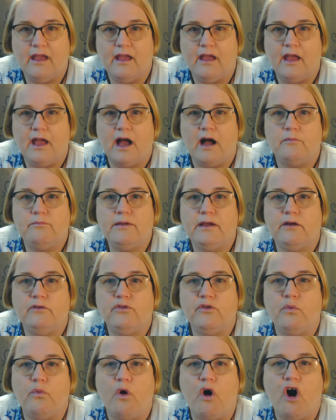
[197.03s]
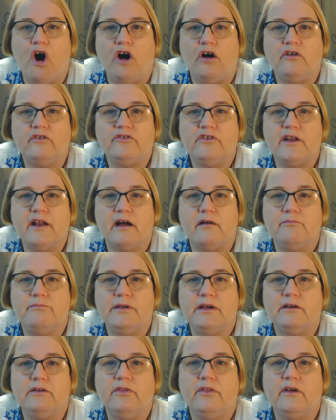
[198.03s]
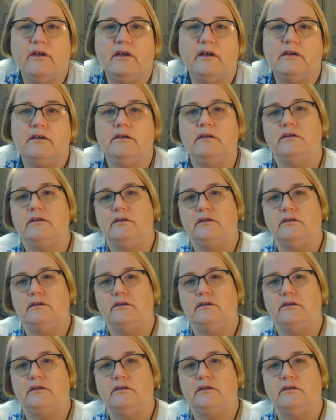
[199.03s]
I'll build the walls and I'll build the